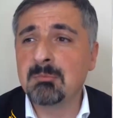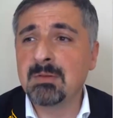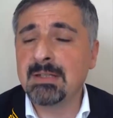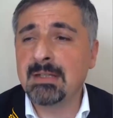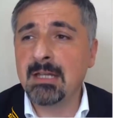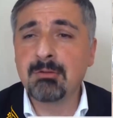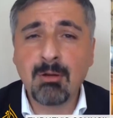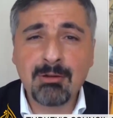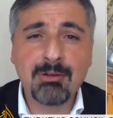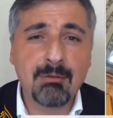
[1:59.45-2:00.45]
the
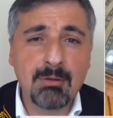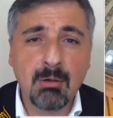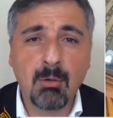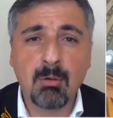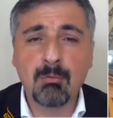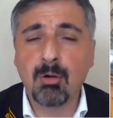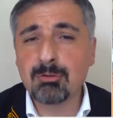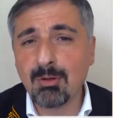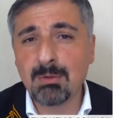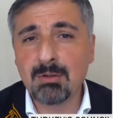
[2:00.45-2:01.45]
anniversary of
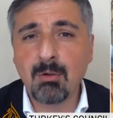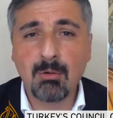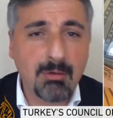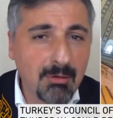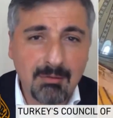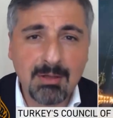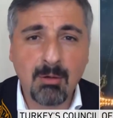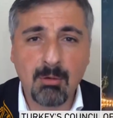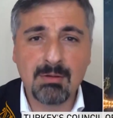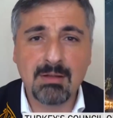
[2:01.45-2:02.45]
Ottoman conquering of